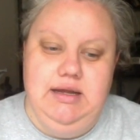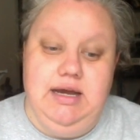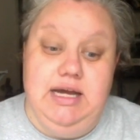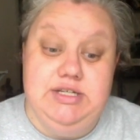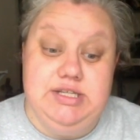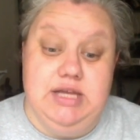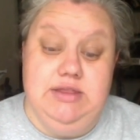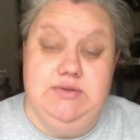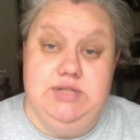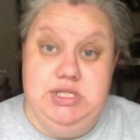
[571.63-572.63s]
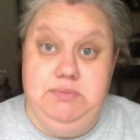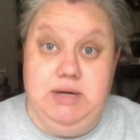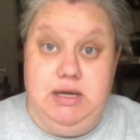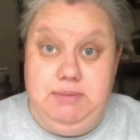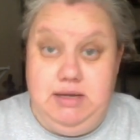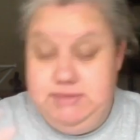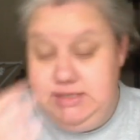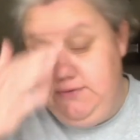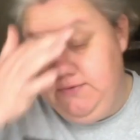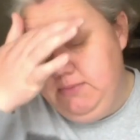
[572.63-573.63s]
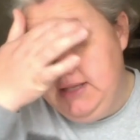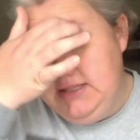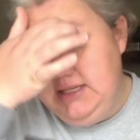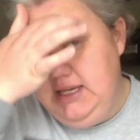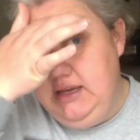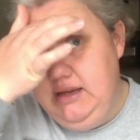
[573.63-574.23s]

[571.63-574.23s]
I just got those new pom-poms in from Etsy.